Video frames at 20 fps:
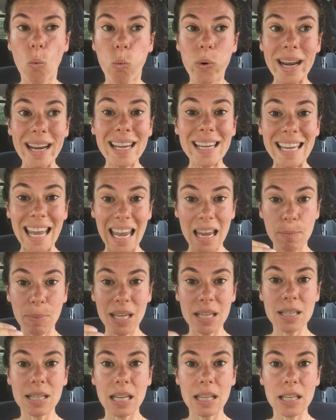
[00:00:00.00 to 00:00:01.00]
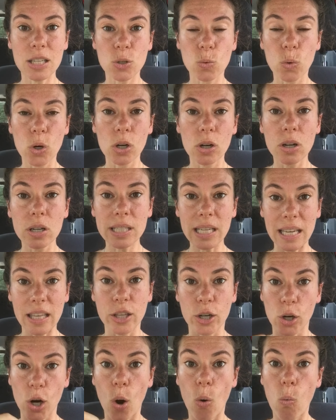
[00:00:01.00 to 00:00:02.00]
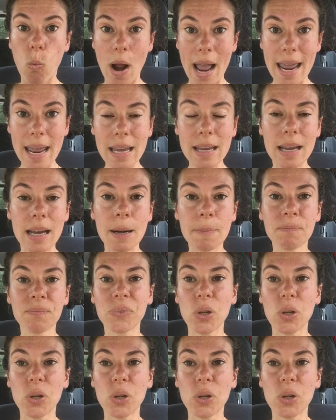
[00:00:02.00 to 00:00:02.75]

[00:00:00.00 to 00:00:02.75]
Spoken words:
we came into this world either awake